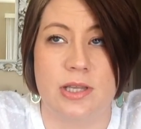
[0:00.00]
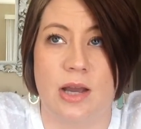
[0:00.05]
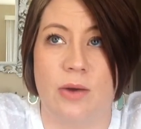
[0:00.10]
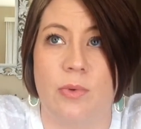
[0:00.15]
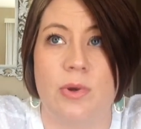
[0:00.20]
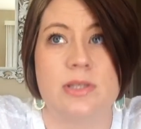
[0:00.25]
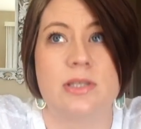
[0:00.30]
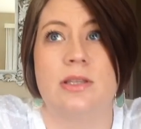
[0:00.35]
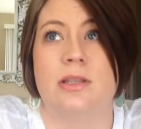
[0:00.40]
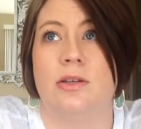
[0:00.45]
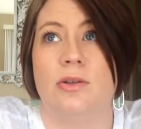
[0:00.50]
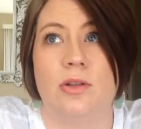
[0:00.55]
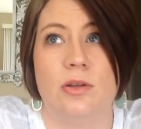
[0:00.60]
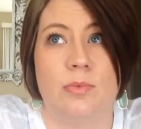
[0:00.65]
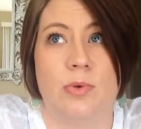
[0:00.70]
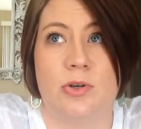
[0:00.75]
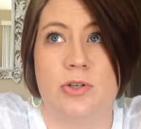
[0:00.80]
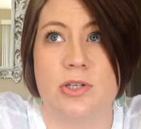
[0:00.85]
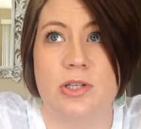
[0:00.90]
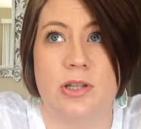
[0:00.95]
I wasn't the only
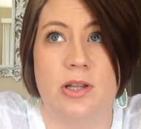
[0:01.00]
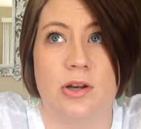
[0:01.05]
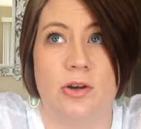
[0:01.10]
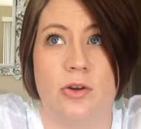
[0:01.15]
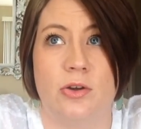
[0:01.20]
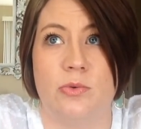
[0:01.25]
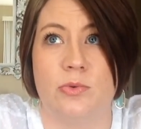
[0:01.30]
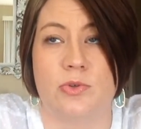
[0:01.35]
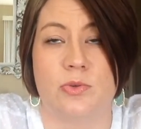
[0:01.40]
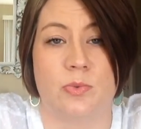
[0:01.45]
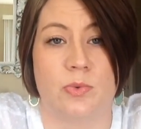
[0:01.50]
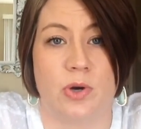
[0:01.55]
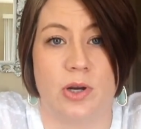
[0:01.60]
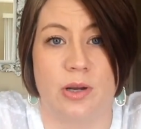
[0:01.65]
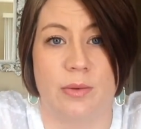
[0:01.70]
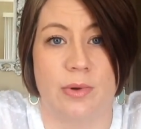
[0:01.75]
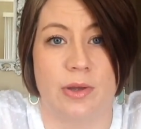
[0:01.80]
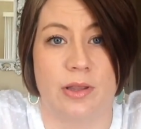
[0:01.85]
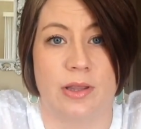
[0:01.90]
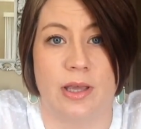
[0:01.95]
person there who was worried
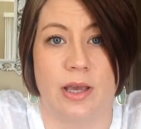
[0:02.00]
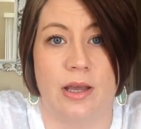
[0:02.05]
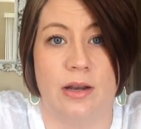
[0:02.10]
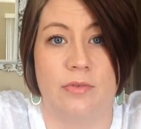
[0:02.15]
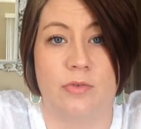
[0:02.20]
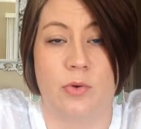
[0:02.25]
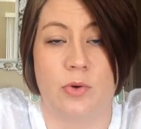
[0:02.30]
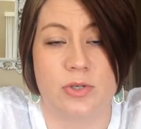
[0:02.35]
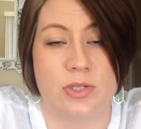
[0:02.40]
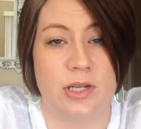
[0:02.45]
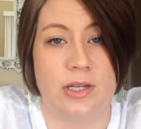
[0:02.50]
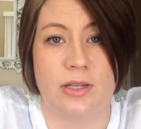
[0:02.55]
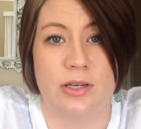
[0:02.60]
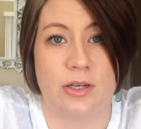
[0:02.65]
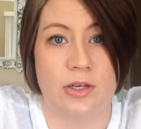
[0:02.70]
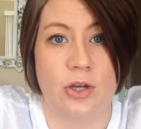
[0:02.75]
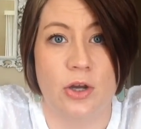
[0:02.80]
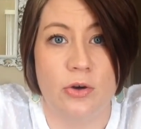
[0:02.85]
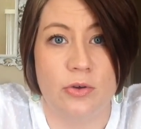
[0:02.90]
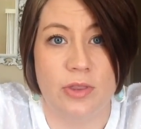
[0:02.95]
about that. Of course, I
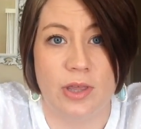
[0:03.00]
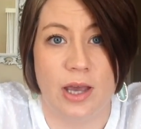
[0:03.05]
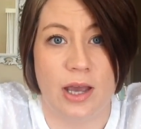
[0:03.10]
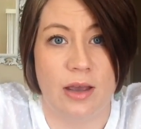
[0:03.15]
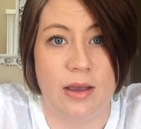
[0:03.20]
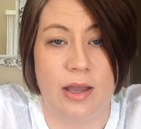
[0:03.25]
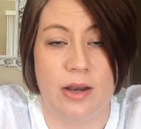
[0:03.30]
didn't know that.